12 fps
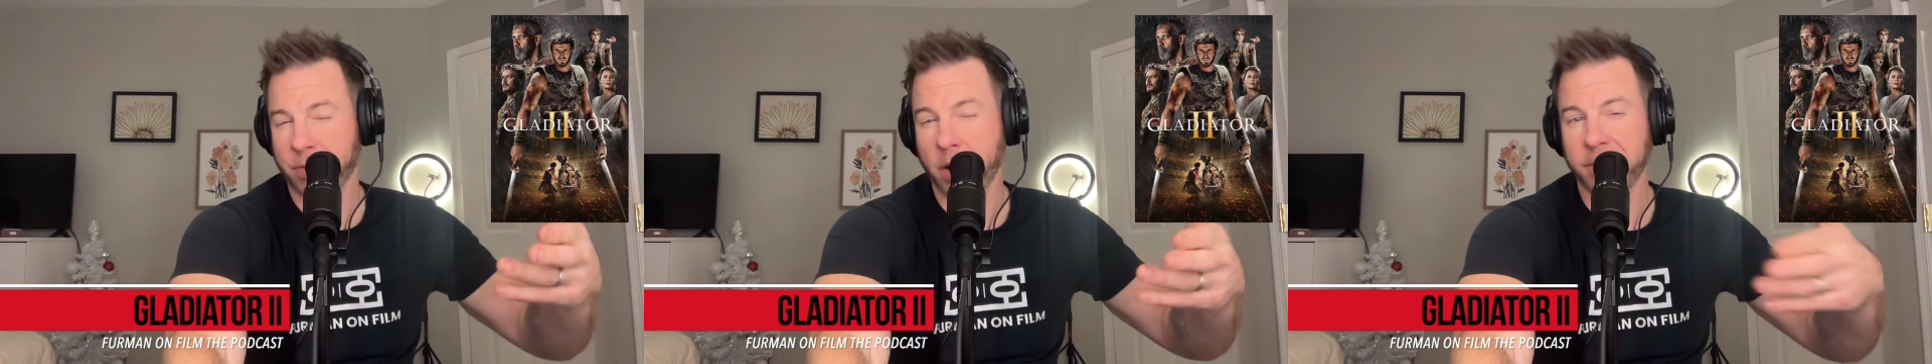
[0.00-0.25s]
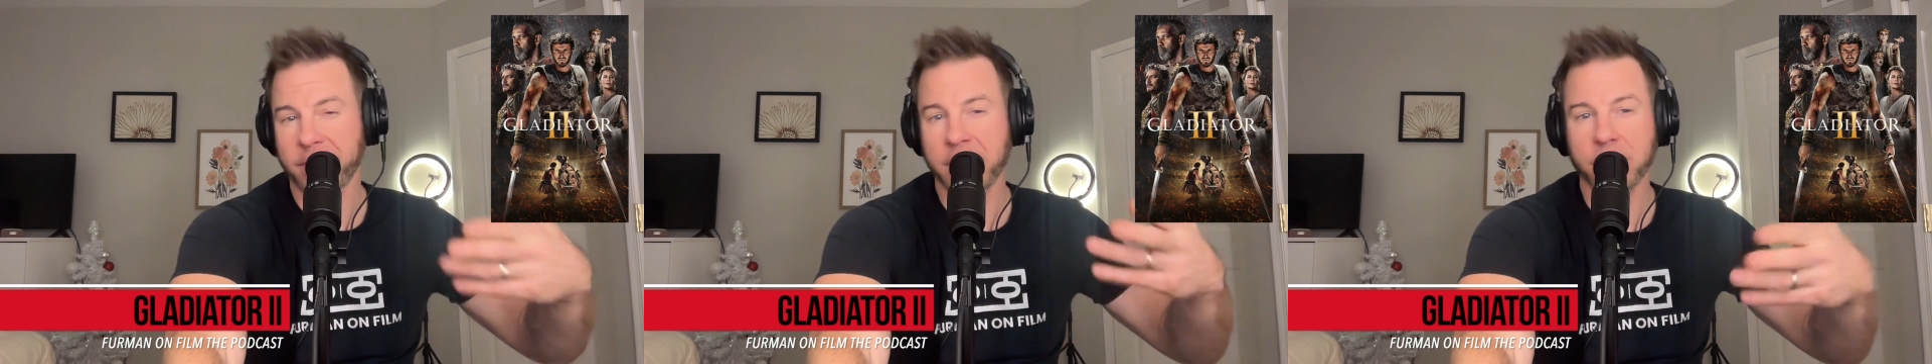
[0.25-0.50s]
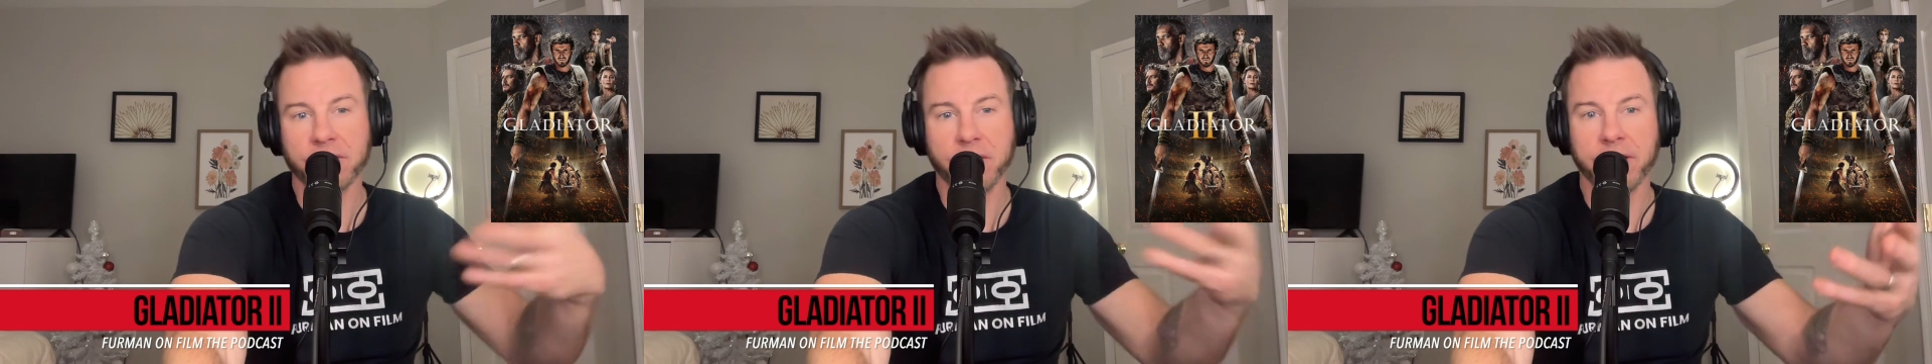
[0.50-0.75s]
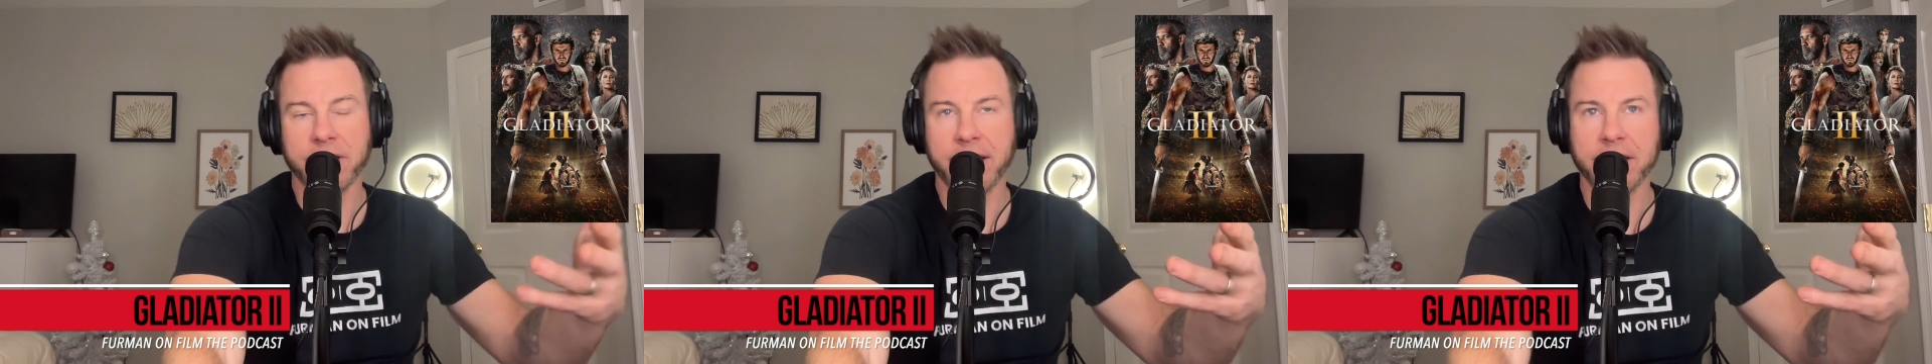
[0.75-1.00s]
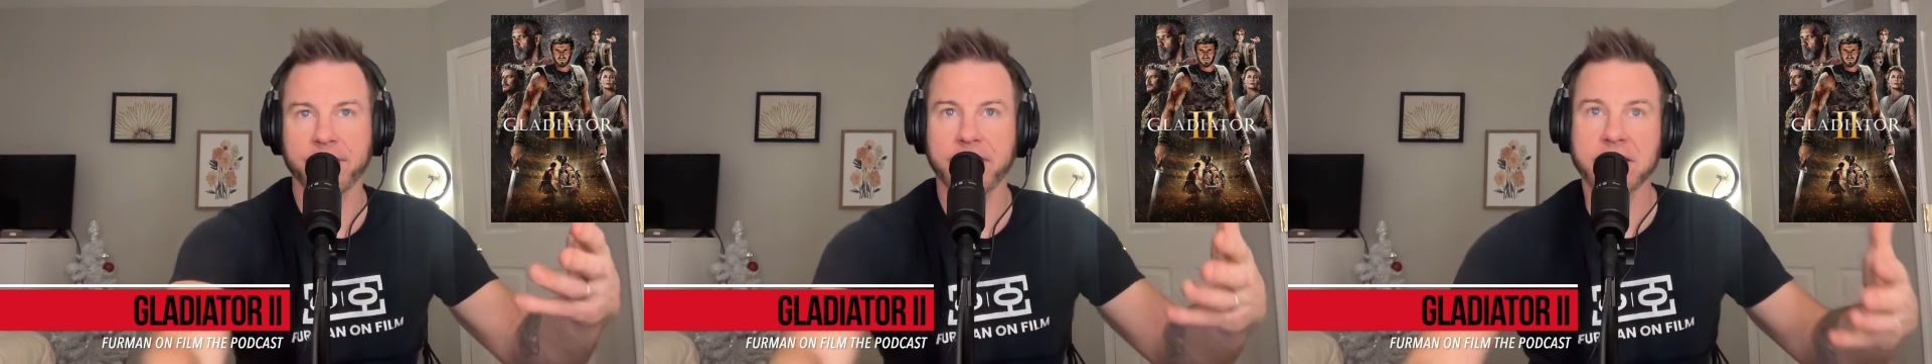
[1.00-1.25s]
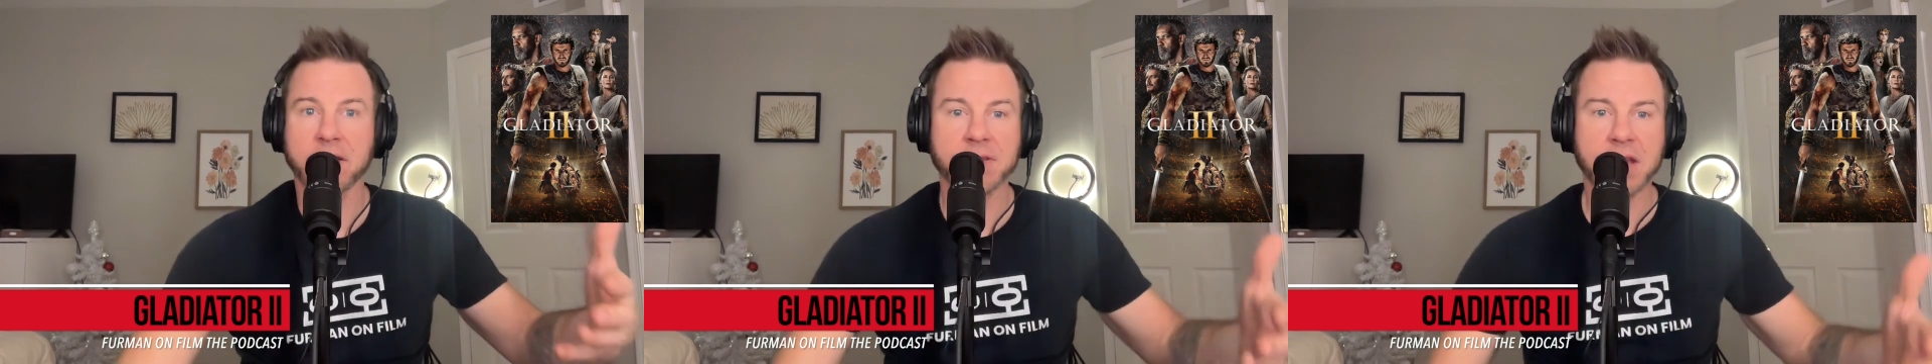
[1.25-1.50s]
probably think with all the negative
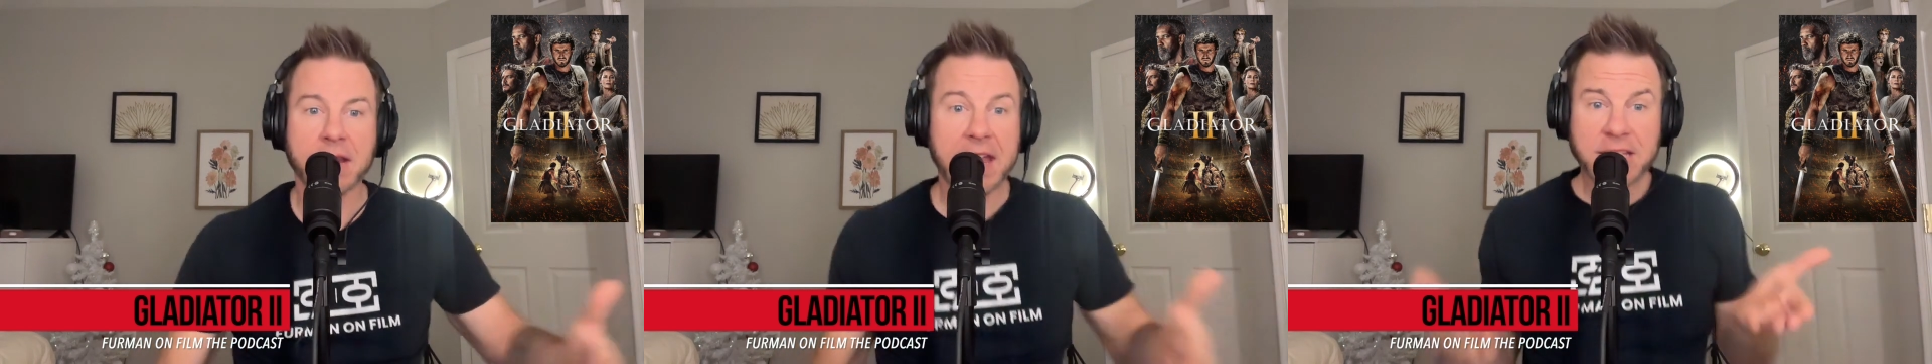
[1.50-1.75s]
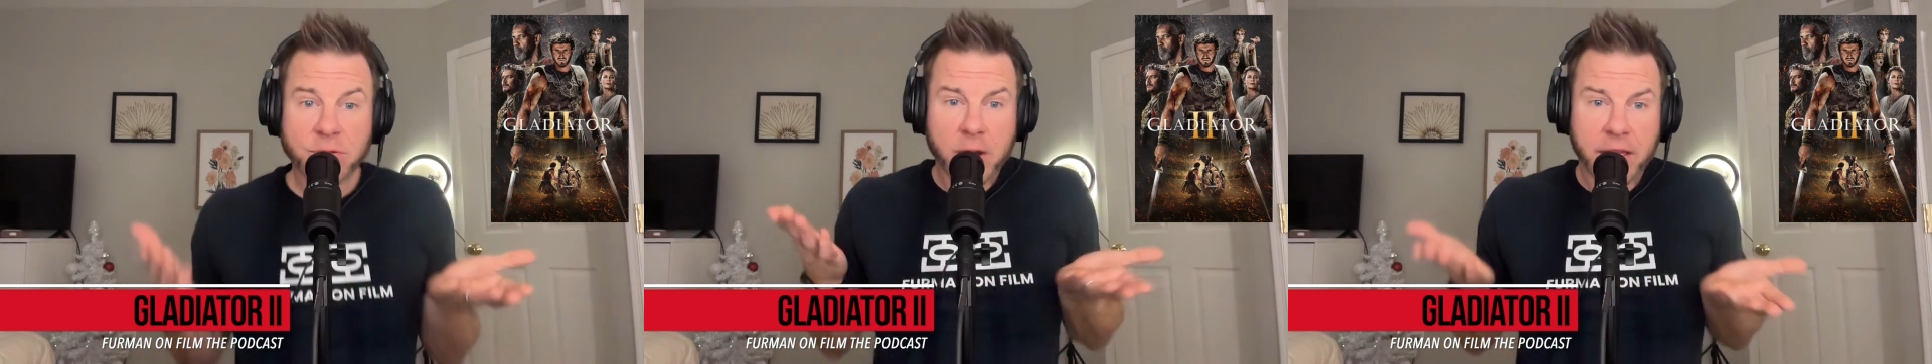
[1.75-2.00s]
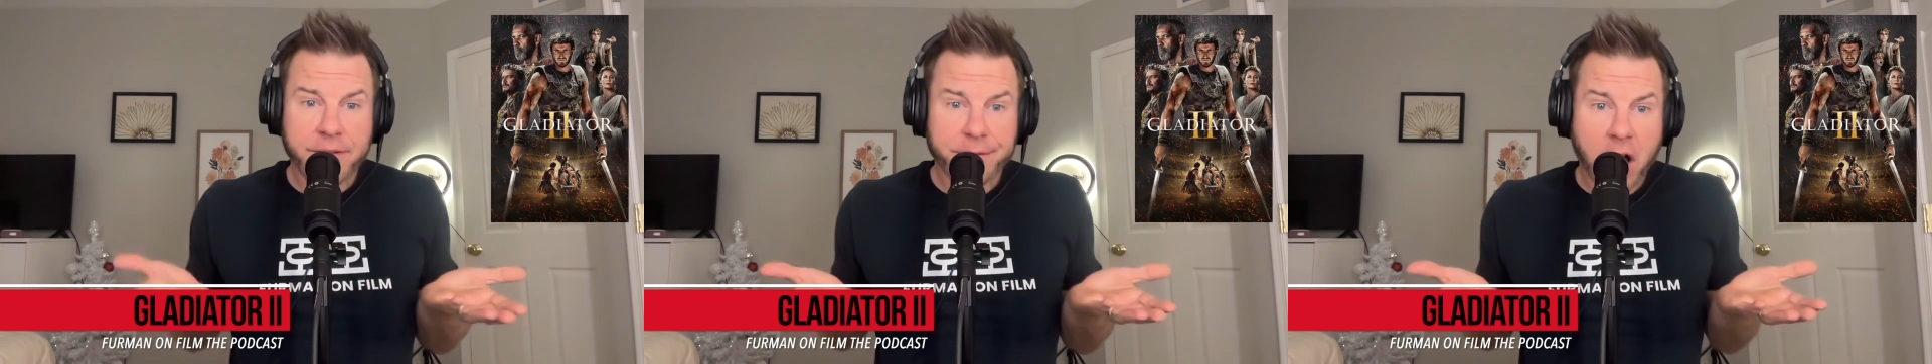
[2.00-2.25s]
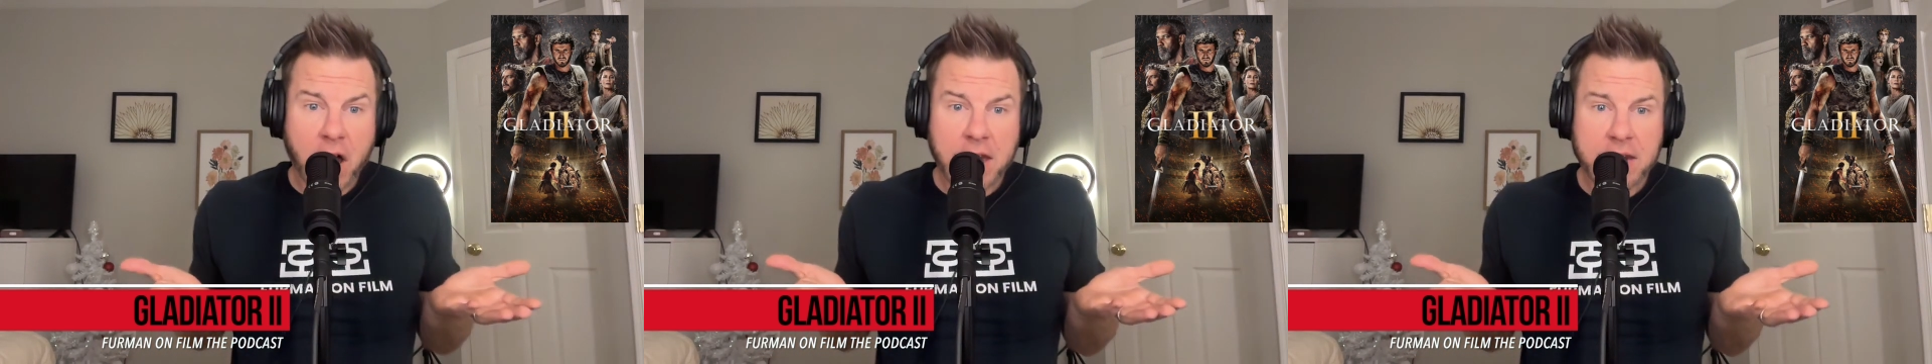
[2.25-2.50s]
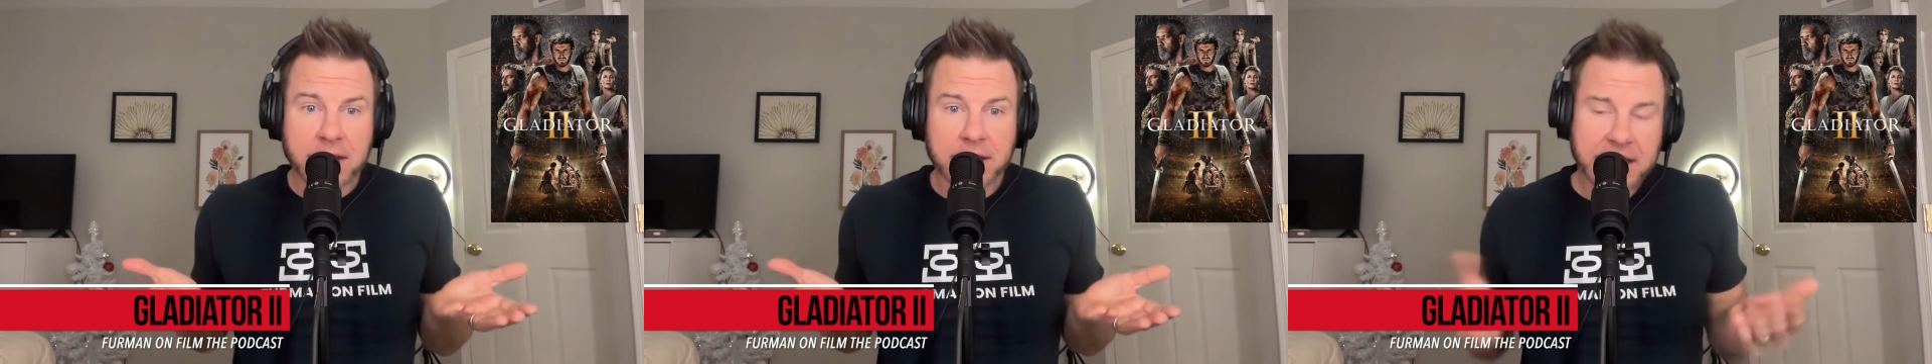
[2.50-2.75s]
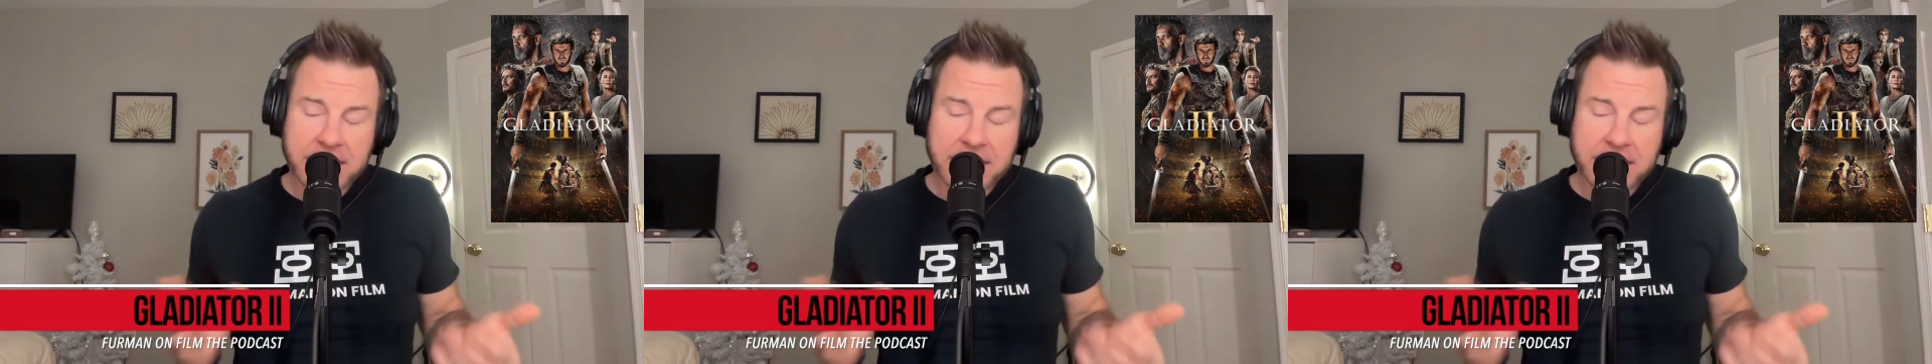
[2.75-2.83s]
things I've said. It's really fun.